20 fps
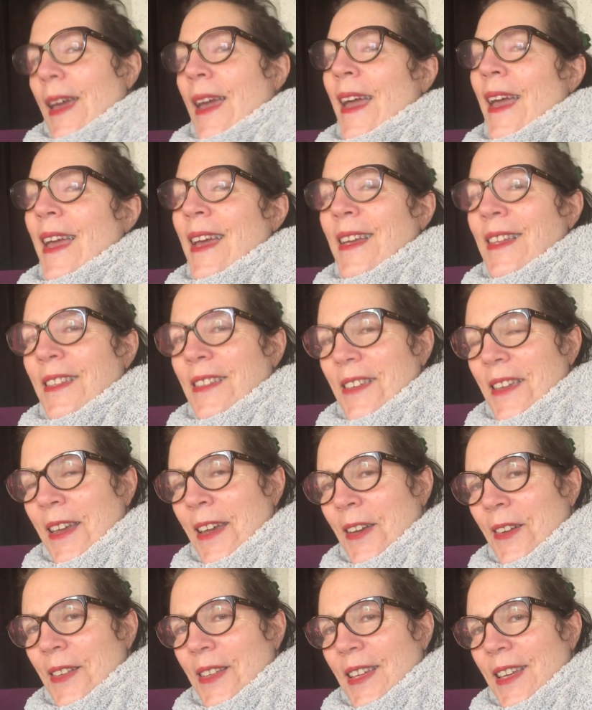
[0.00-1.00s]
hands
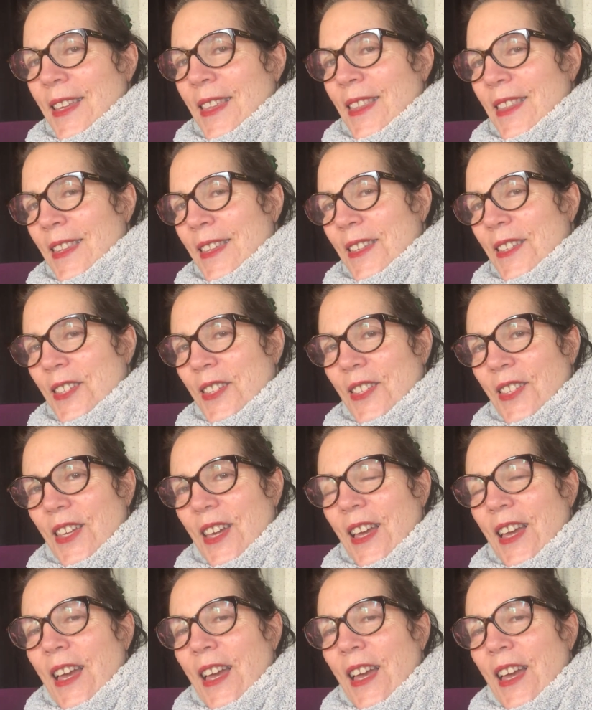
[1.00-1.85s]
out like this,